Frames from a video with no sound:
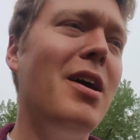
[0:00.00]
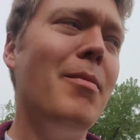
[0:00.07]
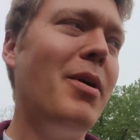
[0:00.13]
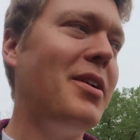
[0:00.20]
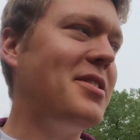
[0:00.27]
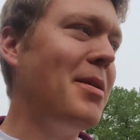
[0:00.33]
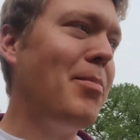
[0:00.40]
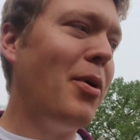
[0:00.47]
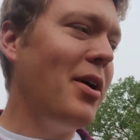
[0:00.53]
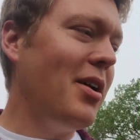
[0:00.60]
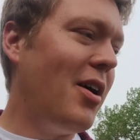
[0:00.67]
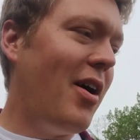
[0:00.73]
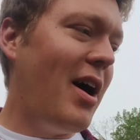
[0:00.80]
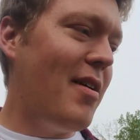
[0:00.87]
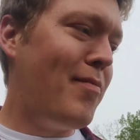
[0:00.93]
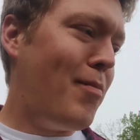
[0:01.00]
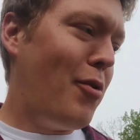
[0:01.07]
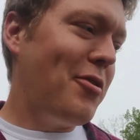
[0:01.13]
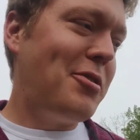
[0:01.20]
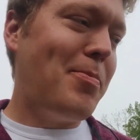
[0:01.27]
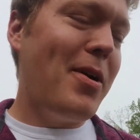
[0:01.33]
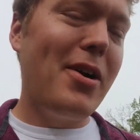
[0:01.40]
But at some point I'll have
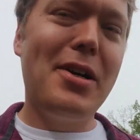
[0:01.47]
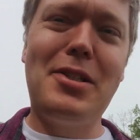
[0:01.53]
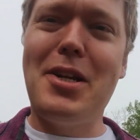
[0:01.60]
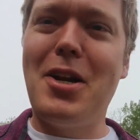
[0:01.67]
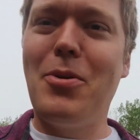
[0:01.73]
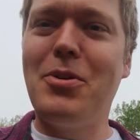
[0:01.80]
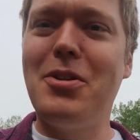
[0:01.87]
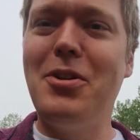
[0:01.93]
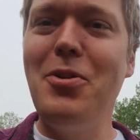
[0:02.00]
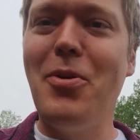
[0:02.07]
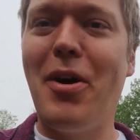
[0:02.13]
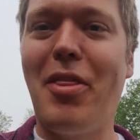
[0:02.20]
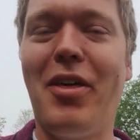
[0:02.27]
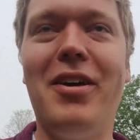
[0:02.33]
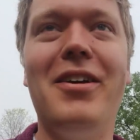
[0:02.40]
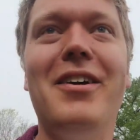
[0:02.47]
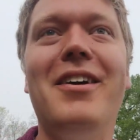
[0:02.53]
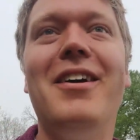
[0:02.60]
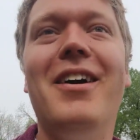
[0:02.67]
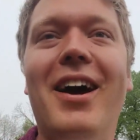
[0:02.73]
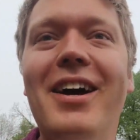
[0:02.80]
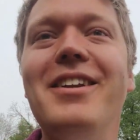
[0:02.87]
more asparagus I know what to do with.
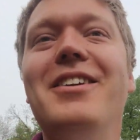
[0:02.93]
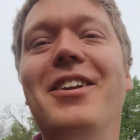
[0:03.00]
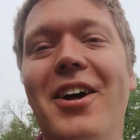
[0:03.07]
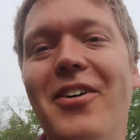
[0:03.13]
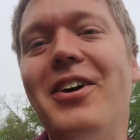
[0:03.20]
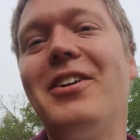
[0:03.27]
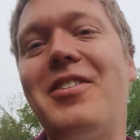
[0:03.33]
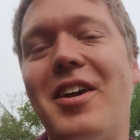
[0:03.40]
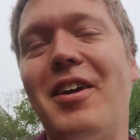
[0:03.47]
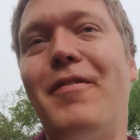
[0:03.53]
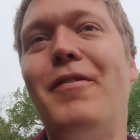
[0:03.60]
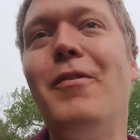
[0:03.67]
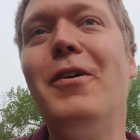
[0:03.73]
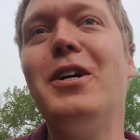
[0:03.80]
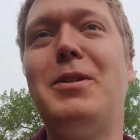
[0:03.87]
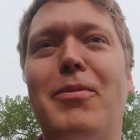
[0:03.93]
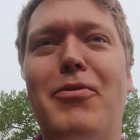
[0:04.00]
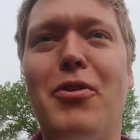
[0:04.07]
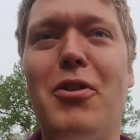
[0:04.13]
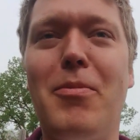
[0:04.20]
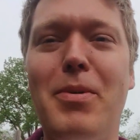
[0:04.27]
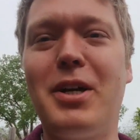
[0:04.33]
And it'll take a few years
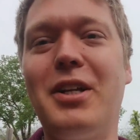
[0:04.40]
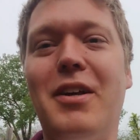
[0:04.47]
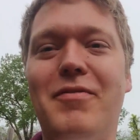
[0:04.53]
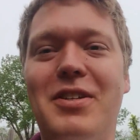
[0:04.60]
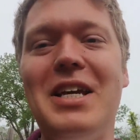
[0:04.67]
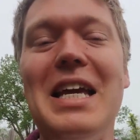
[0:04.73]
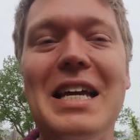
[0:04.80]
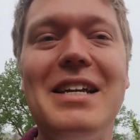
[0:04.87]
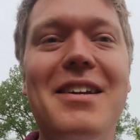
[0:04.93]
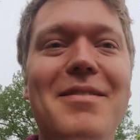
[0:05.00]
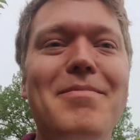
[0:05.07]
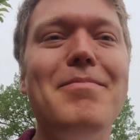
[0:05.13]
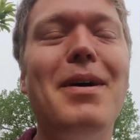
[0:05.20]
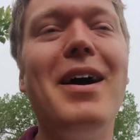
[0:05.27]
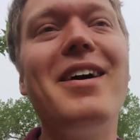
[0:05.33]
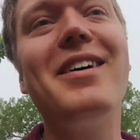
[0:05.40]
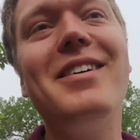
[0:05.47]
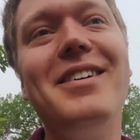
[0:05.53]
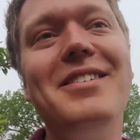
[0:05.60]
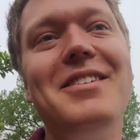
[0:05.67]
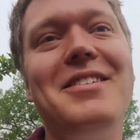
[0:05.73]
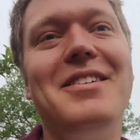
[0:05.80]
before they're big enough to eat, but
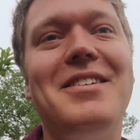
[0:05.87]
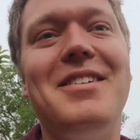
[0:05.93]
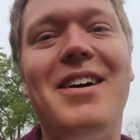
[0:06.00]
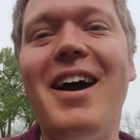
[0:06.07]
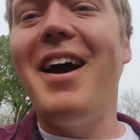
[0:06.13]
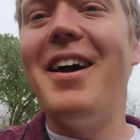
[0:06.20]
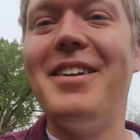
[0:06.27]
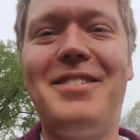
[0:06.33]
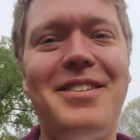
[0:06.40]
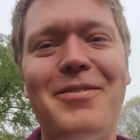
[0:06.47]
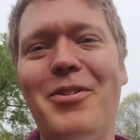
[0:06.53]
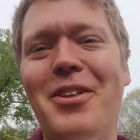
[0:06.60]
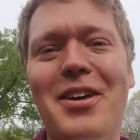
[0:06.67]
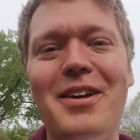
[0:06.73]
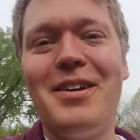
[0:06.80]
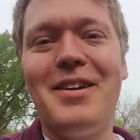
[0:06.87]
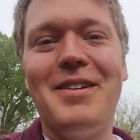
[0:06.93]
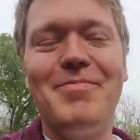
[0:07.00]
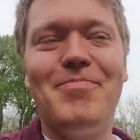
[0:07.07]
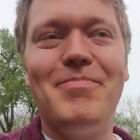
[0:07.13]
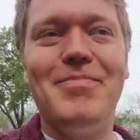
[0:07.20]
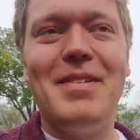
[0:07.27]
yeah, it's a really
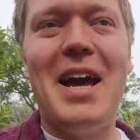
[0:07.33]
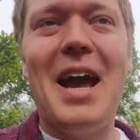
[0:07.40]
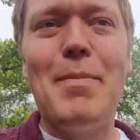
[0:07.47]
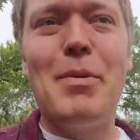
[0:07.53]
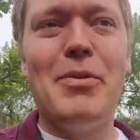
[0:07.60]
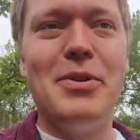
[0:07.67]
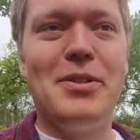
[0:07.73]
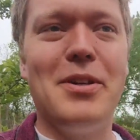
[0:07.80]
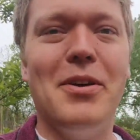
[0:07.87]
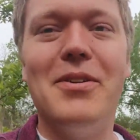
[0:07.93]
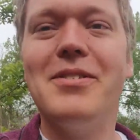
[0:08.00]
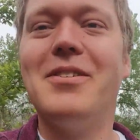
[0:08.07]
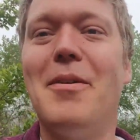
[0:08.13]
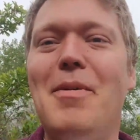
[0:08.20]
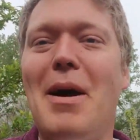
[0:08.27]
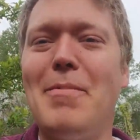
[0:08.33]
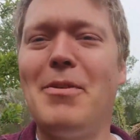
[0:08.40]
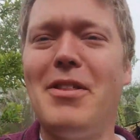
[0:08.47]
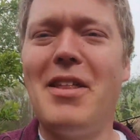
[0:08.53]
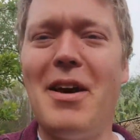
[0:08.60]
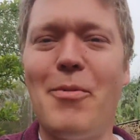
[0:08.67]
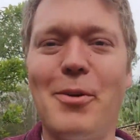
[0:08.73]
happy result. So I'm happy
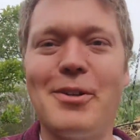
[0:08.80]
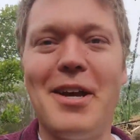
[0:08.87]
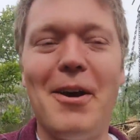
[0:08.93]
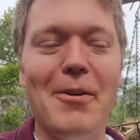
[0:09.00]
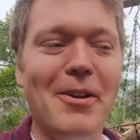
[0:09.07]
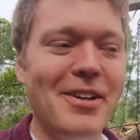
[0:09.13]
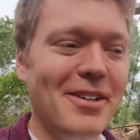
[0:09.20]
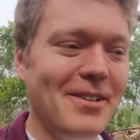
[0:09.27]
that that worked out.